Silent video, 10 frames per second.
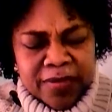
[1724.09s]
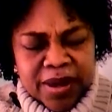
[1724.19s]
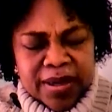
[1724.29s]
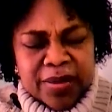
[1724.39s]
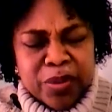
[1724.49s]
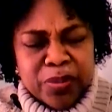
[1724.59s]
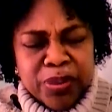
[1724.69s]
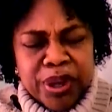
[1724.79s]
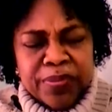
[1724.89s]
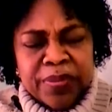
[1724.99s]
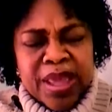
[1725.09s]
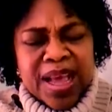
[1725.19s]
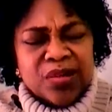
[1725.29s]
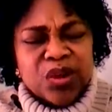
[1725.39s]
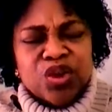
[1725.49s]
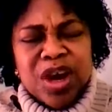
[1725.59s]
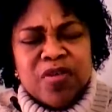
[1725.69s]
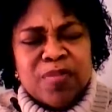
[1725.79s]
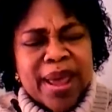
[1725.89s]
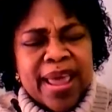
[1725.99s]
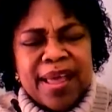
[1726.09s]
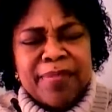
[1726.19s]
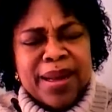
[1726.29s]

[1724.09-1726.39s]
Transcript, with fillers: Father, we pray as we travel by air,